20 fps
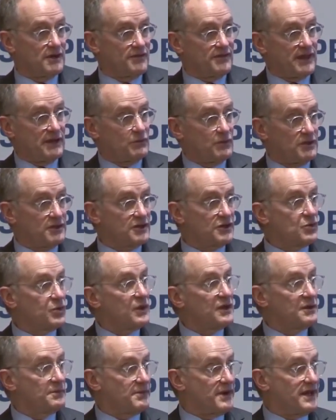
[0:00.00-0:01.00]
They will
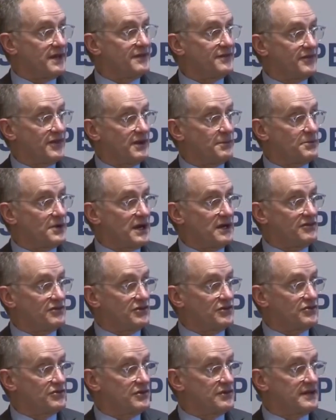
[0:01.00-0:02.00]
equilibrate their
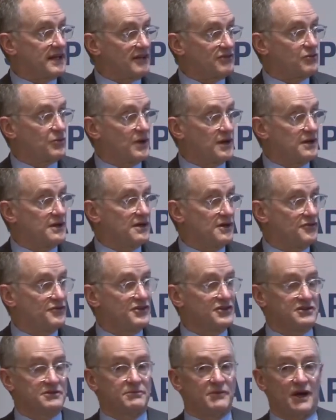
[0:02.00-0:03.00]
prices. That's what
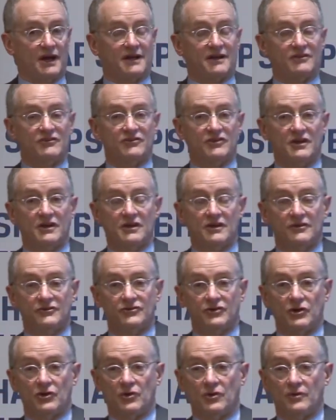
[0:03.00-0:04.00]
efficient markets
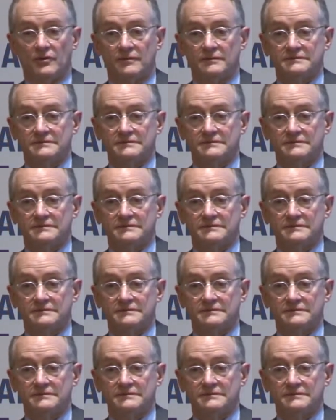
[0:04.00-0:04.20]
do.